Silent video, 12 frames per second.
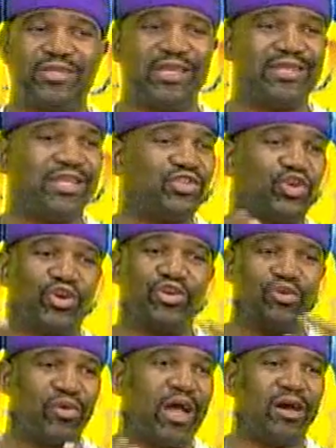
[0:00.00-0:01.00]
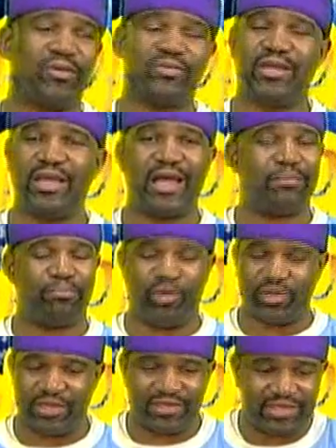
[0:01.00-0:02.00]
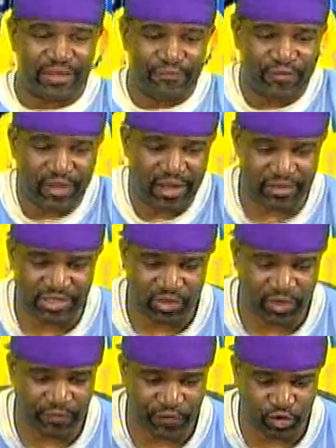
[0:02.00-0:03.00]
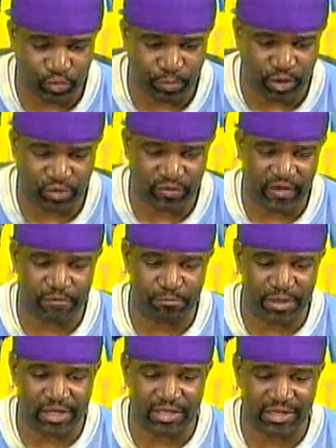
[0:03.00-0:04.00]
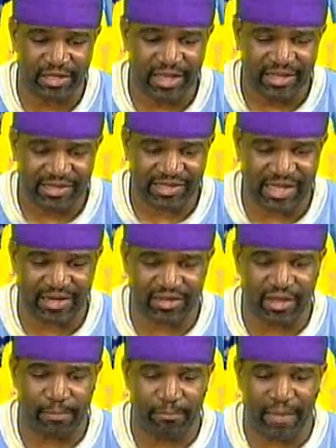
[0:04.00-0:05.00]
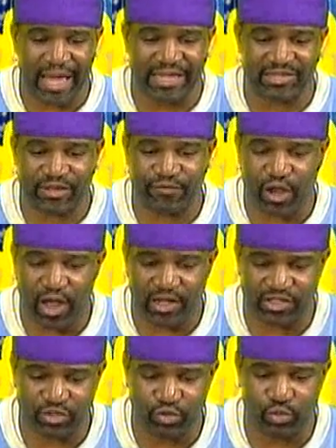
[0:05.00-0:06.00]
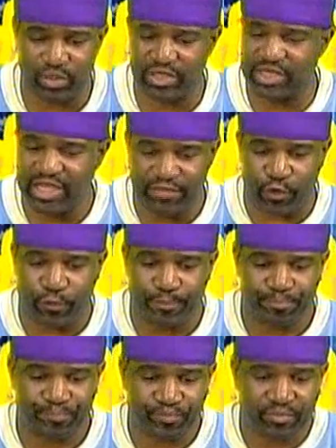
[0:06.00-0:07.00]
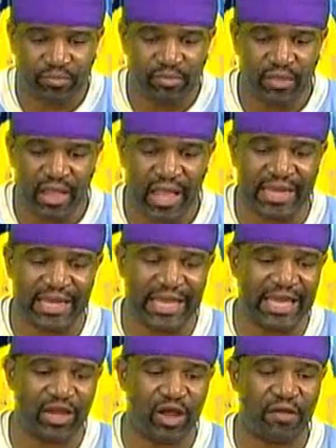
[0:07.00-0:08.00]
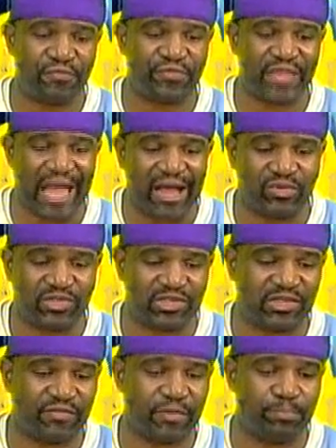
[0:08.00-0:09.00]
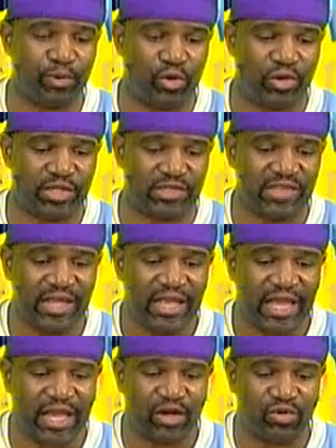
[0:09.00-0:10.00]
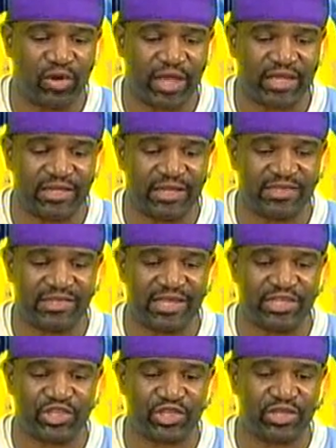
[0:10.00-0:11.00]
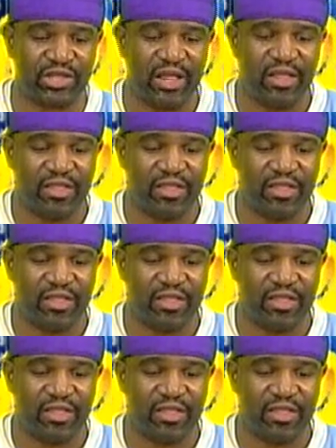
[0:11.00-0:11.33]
did. They turned around and bought this thing and sold it for $2.35 billion, settled a massive lawsuit with TiVo, and laid off thousands of employees in a reorganization,